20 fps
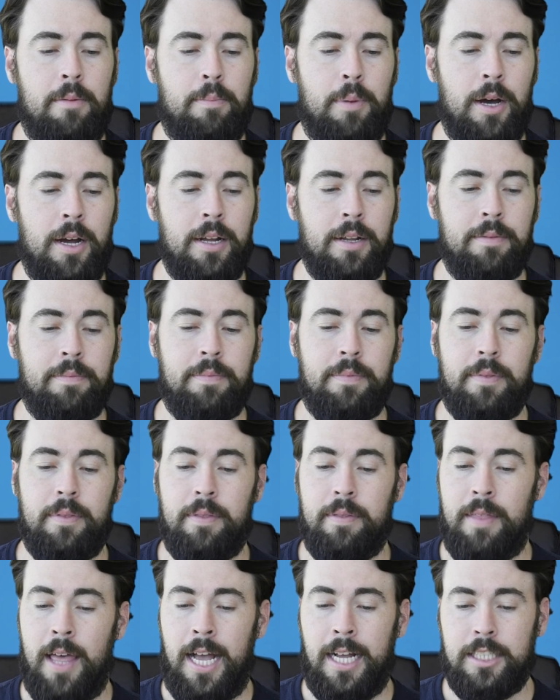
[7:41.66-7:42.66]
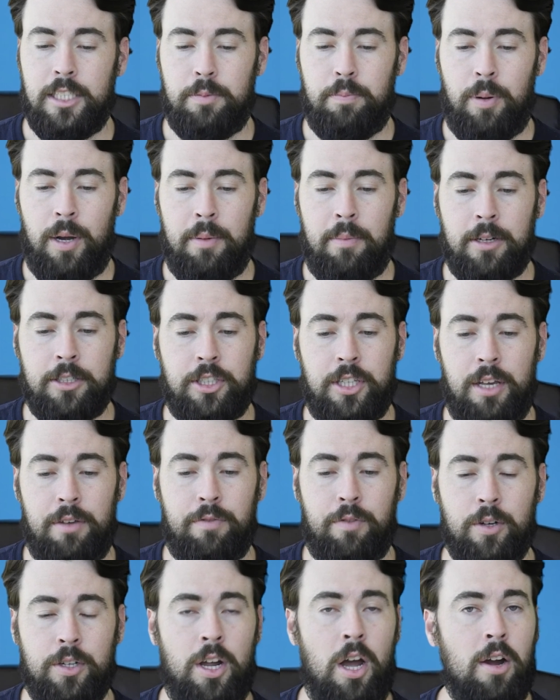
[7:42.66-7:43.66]
But that's pretty much it
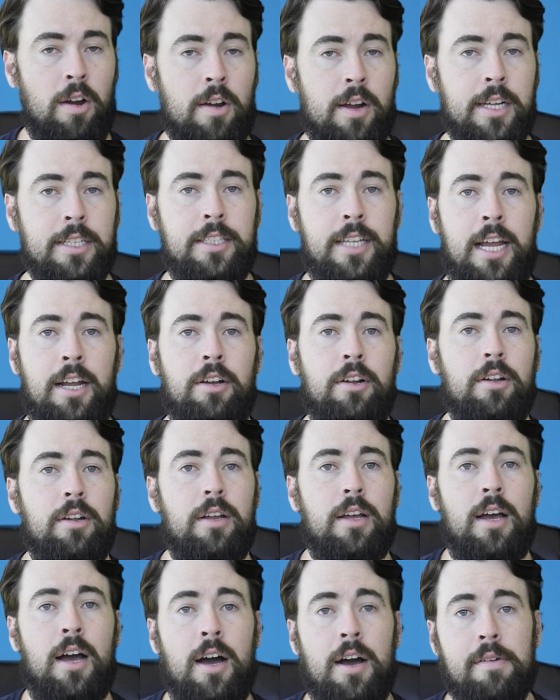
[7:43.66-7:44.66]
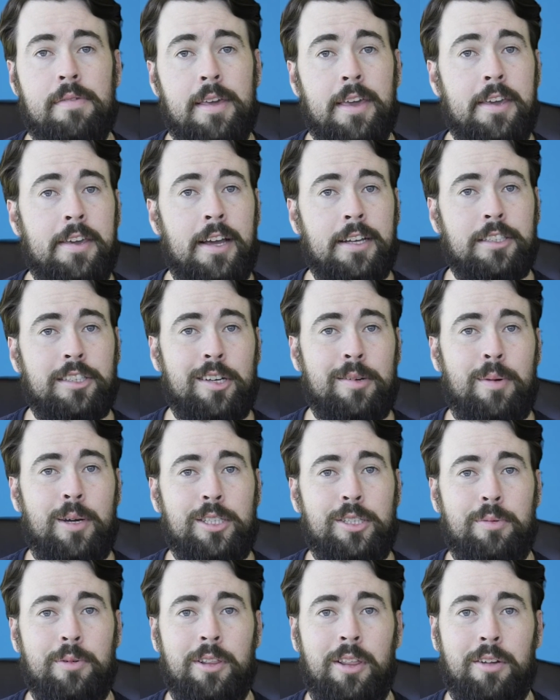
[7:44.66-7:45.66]
for Docker Container. Thank you guys so
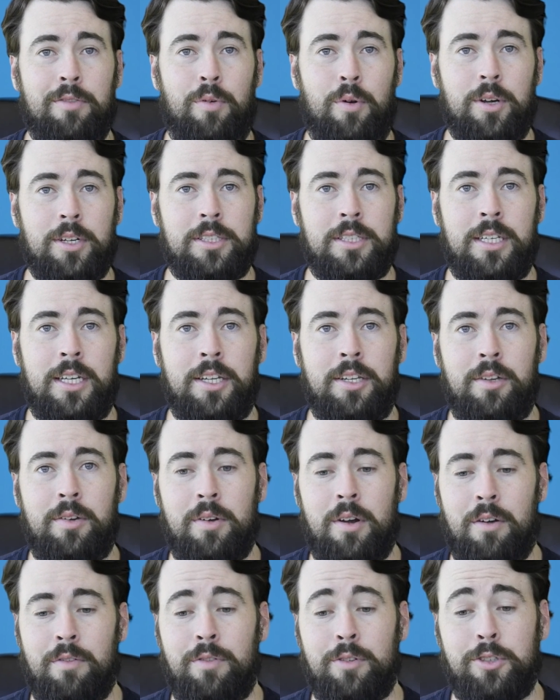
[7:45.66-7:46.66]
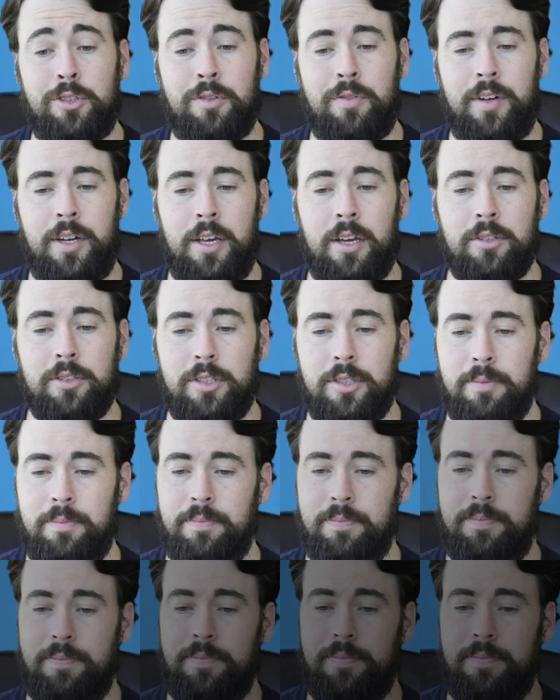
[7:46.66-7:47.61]
much, and we look forward to seeing you in our future videos.